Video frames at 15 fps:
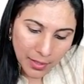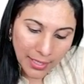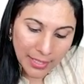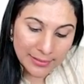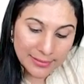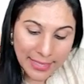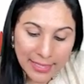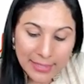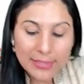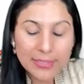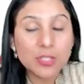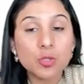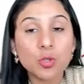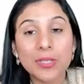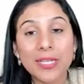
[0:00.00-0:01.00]
And then it
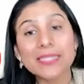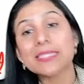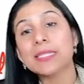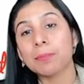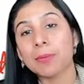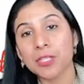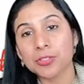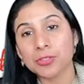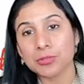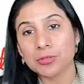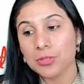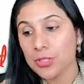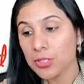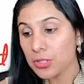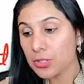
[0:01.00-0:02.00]
is known as depression.
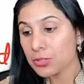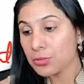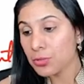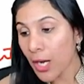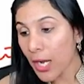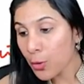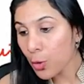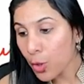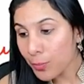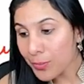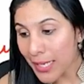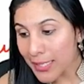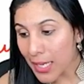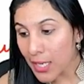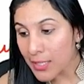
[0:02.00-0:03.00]
So I hope
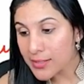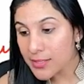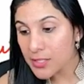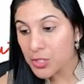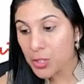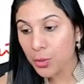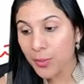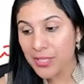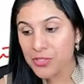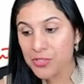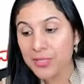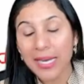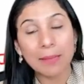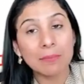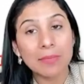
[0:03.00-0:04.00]
that answers your
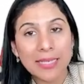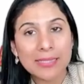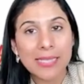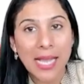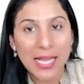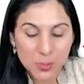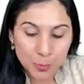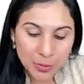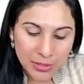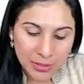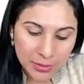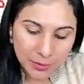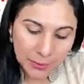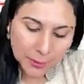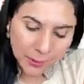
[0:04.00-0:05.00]
question MDS
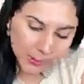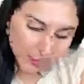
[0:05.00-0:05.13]
aspirant.